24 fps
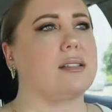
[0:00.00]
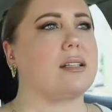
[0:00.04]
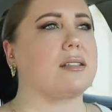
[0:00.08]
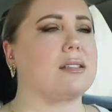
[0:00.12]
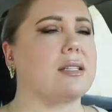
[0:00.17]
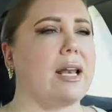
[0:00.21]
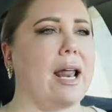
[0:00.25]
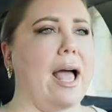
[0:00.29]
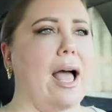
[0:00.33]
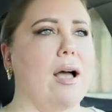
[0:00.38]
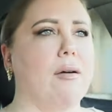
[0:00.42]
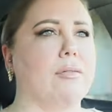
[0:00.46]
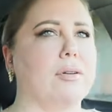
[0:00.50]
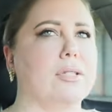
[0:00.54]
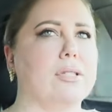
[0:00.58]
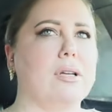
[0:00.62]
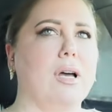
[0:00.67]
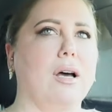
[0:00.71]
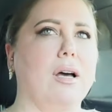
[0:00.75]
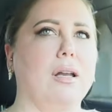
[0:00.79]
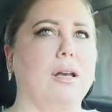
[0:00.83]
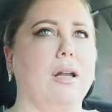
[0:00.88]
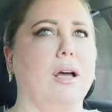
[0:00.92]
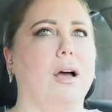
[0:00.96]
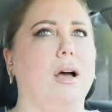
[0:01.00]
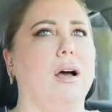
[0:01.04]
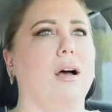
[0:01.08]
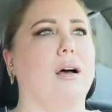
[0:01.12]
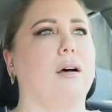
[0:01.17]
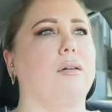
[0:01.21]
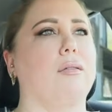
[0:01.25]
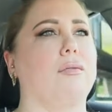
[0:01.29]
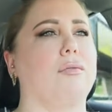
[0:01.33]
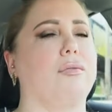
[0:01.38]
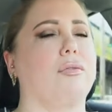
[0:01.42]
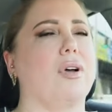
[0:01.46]
doesn't have a ton
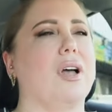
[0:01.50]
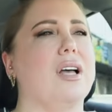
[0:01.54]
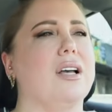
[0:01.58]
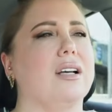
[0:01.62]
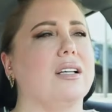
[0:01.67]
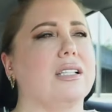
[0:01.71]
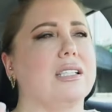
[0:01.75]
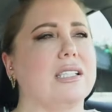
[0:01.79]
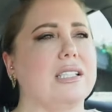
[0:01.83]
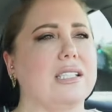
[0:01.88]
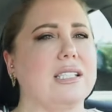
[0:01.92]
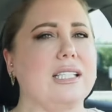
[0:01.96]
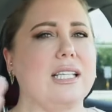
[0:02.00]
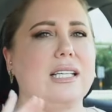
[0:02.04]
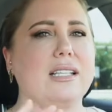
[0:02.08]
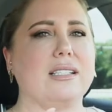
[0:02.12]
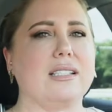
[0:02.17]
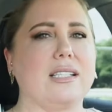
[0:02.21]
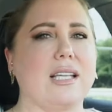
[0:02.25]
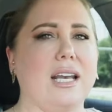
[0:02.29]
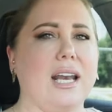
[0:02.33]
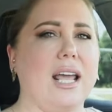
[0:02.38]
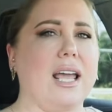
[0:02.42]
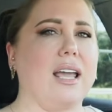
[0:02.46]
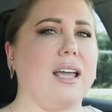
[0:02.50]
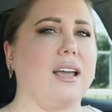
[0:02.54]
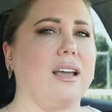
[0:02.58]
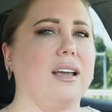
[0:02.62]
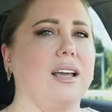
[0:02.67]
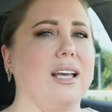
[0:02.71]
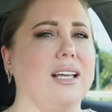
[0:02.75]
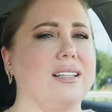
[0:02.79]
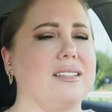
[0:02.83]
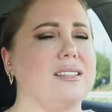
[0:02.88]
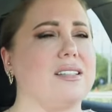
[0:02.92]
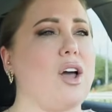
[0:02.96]
of seasoning.
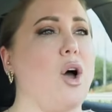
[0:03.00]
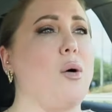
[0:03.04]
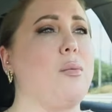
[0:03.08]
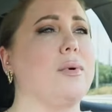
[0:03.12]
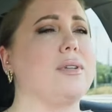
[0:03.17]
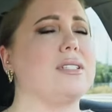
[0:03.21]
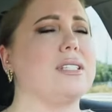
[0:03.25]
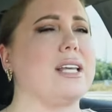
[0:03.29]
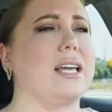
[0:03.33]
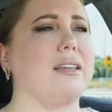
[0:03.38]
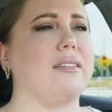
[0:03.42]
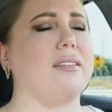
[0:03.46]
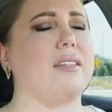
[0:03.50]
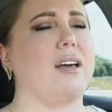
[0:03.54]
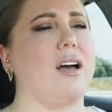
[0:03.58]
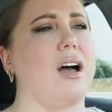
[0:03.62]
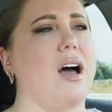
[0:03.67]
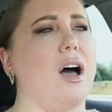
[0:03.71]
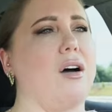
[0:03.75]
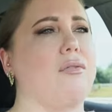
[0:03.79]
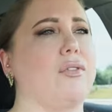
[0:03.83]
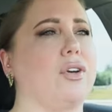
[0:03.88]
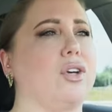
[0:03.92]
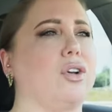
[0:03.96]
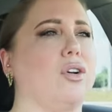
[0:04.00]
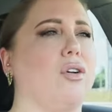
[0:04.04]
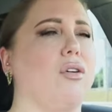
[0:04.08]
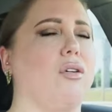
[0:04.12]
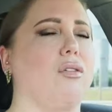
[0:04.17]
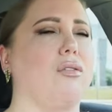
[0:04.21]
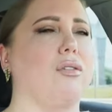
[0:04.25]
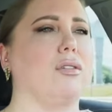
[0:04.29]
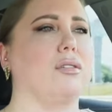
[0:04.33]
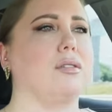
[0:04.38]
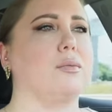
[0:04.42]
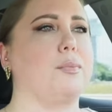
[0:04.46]
It's almost like the Oven
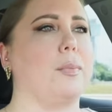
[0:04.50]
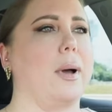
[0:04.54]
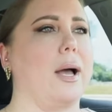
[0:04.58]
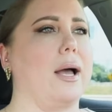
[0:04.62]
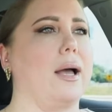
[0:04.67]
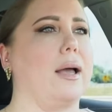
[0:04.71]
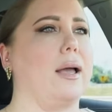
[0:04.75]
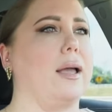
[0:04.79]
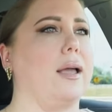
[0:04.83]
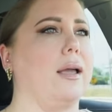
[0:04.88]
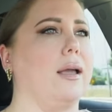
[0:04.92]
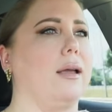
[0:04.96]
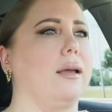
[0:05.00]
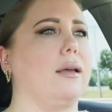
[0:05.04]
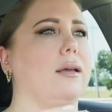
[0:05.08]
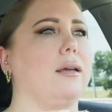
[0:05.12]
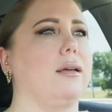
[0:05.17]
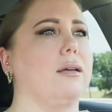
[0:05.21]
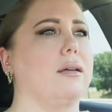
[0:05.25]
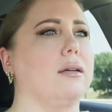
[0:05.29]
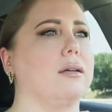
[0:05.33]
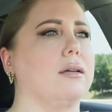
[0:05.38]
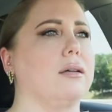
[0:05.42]
Gold by